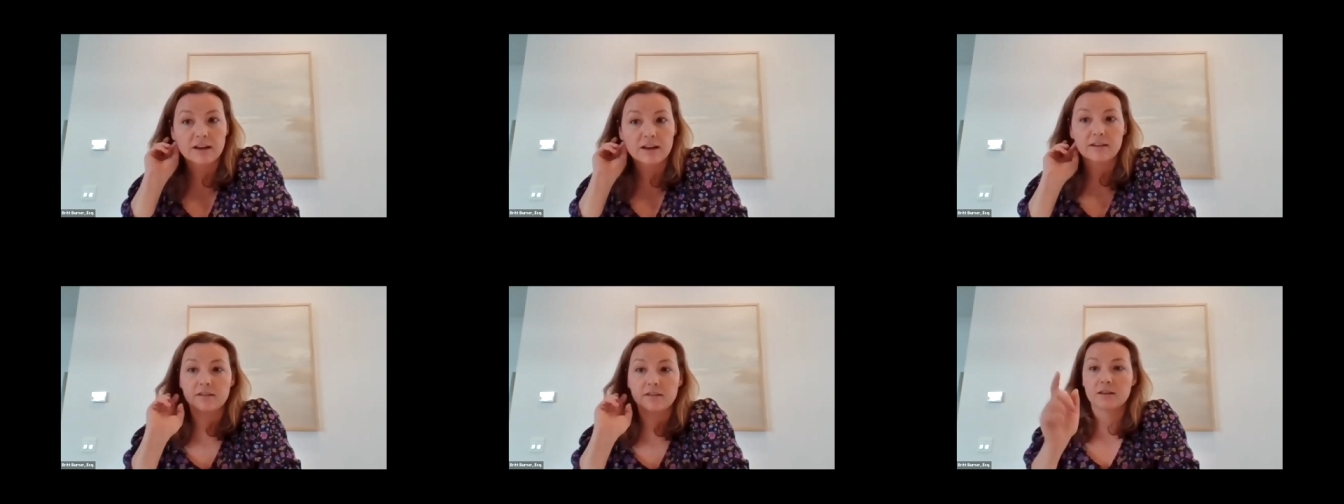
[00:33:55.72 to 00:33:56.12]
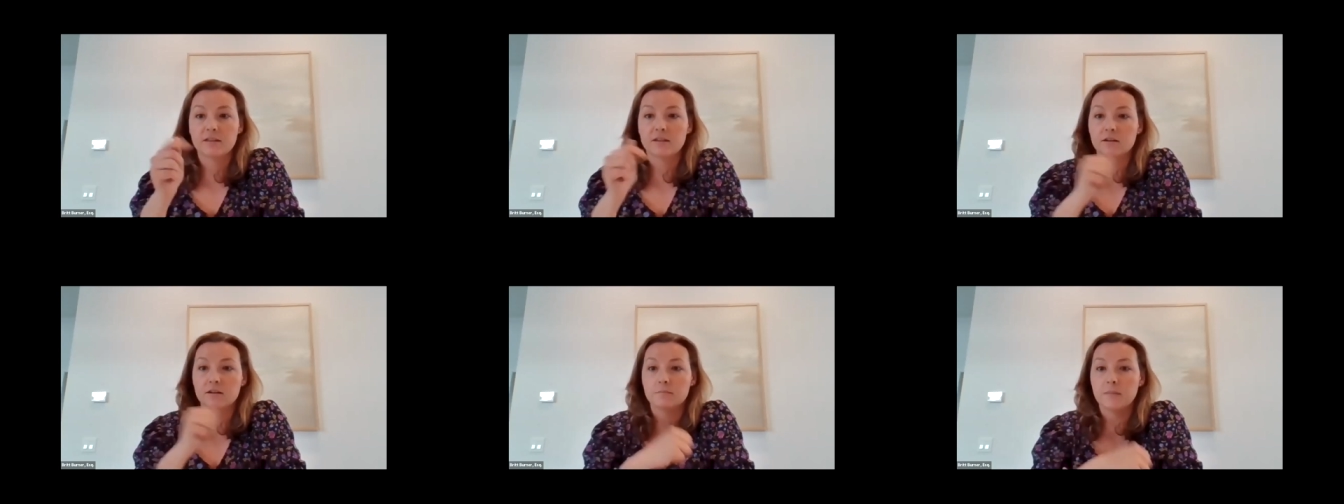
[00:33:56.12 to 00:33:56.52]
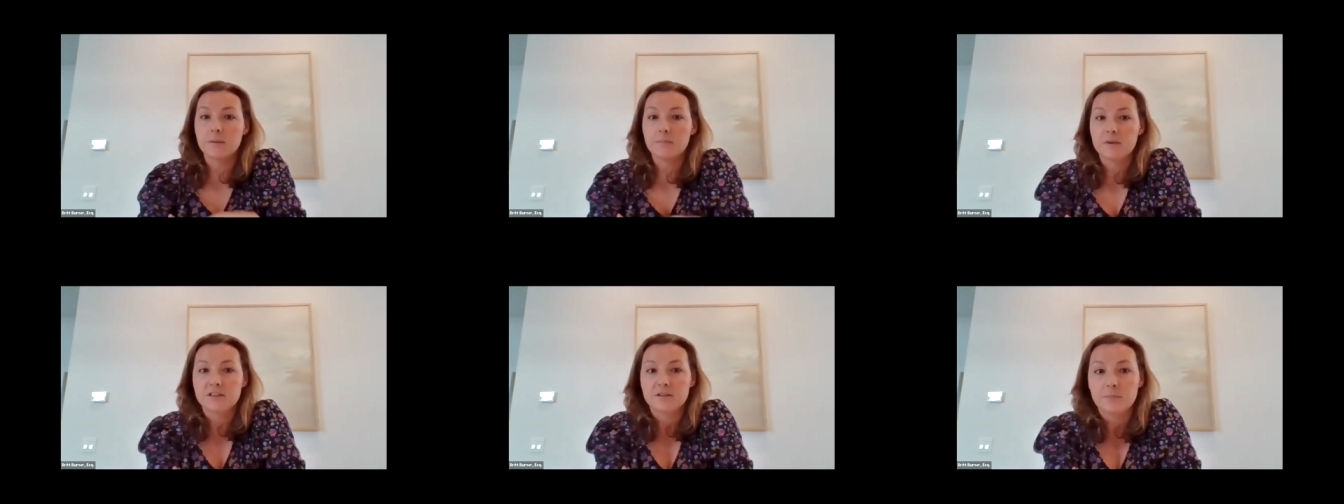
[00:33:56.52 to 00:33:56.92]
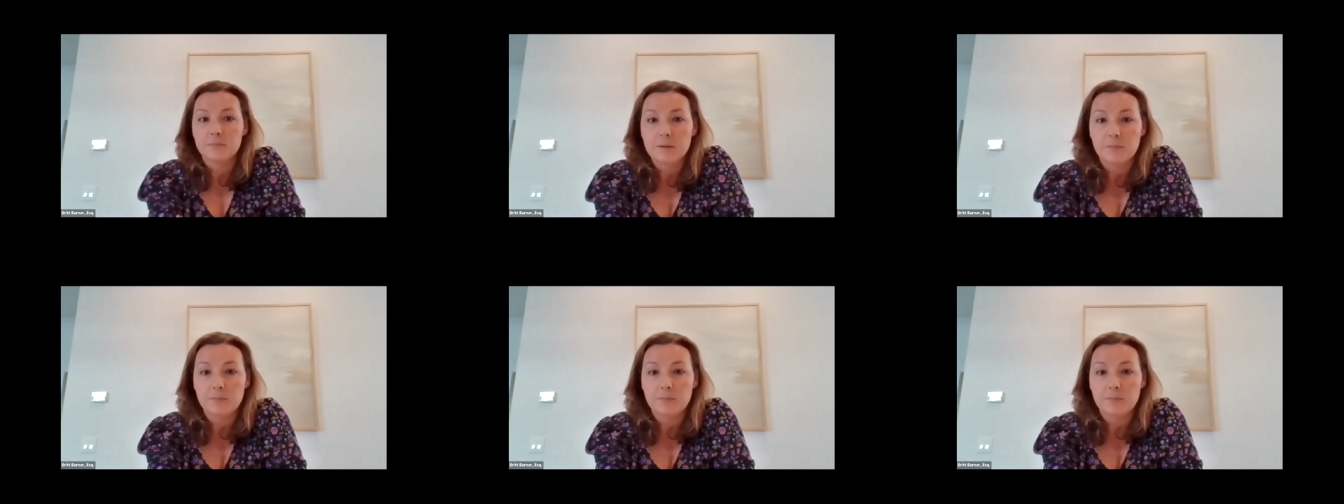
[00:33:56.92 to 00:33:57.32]
I think there might be some
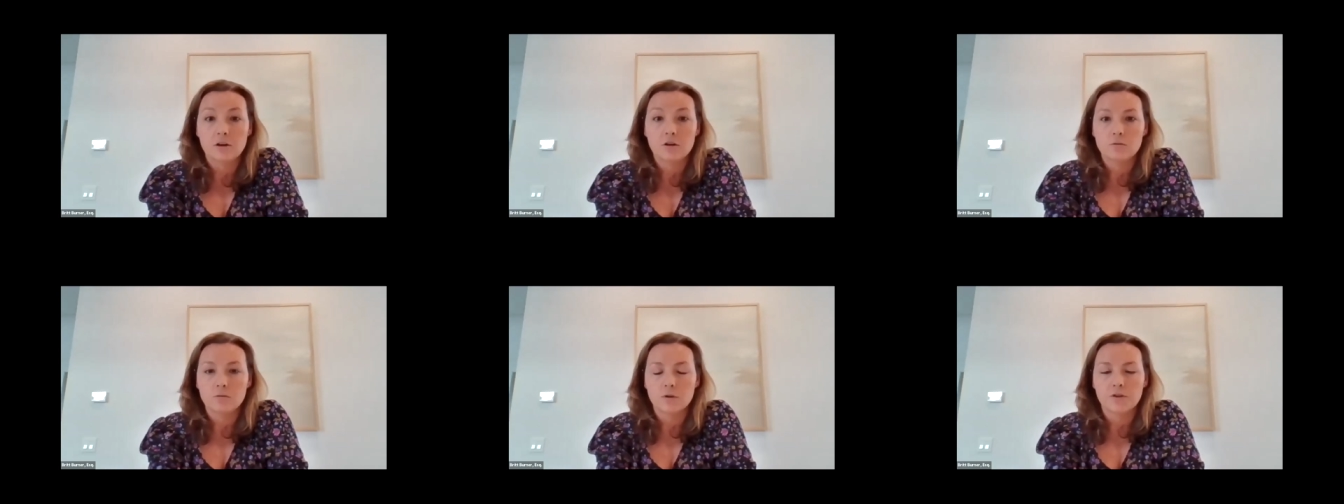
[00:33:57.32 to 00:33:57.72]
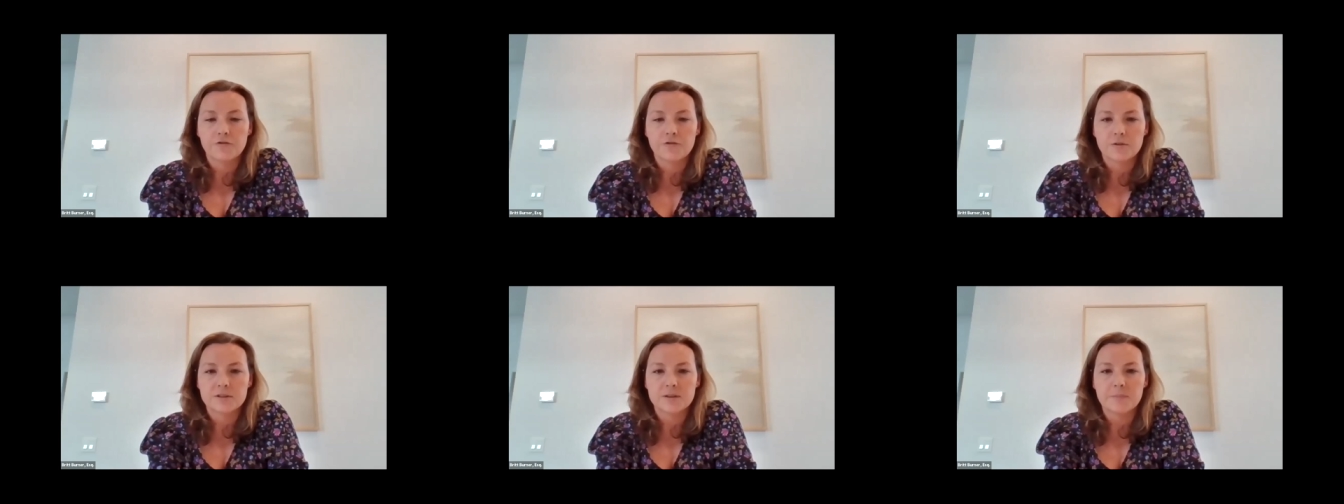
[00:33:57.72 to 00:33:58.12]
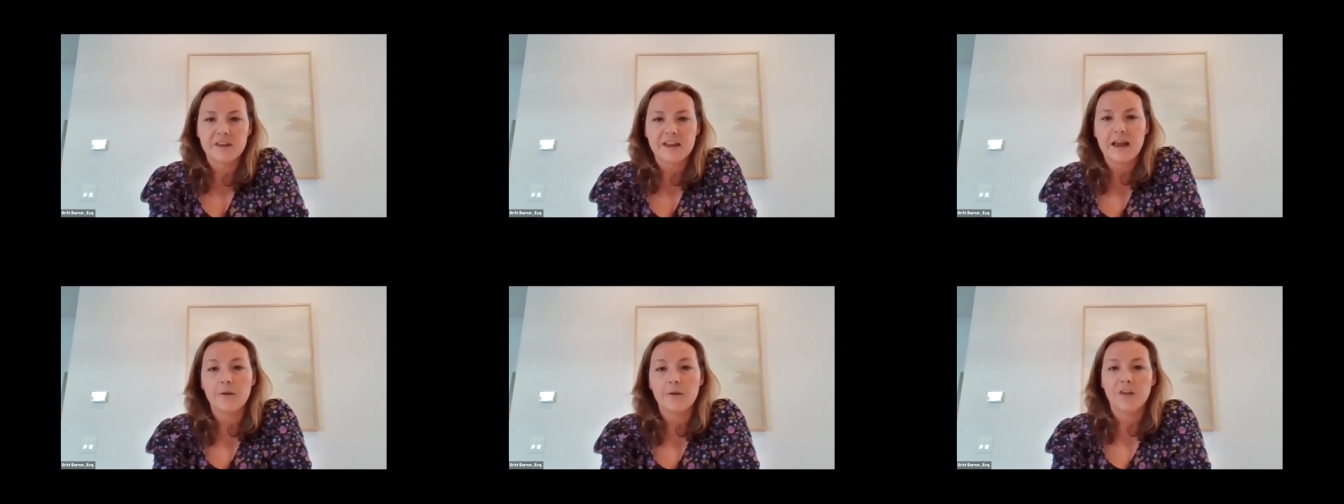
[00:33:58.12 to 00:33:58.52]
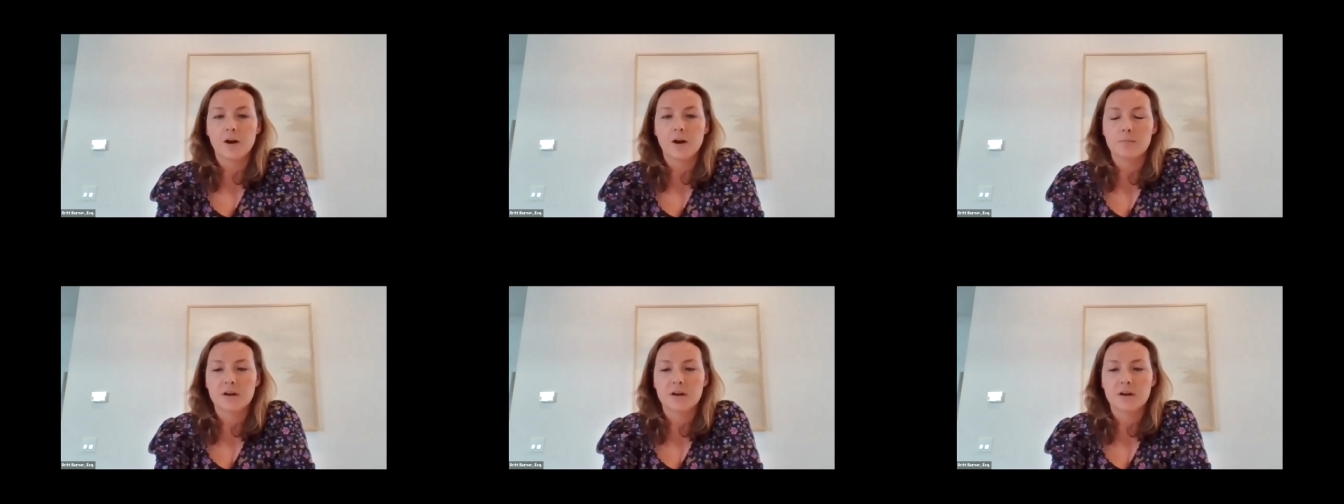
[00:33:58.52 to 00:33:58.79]
people on who will throw something out there,